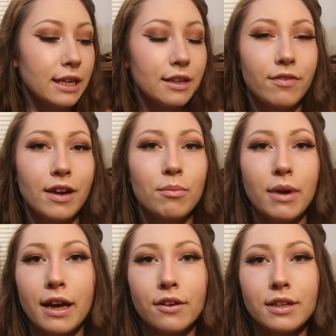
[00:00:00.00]
I need to find
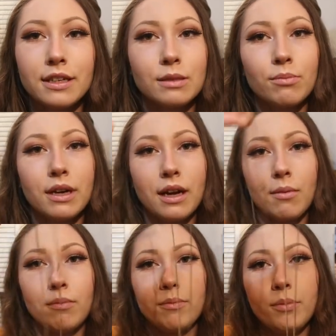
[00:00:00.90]
batteries, but
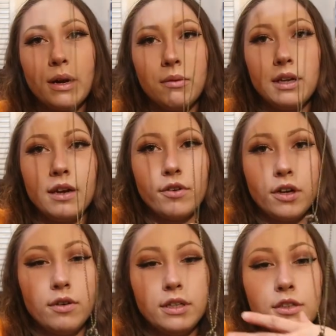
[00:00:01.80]
I'm probably never
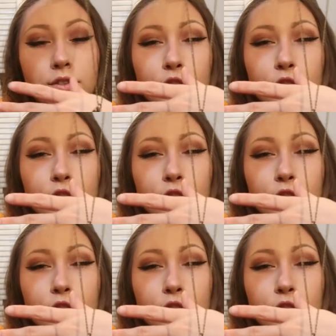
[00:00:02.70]
going to,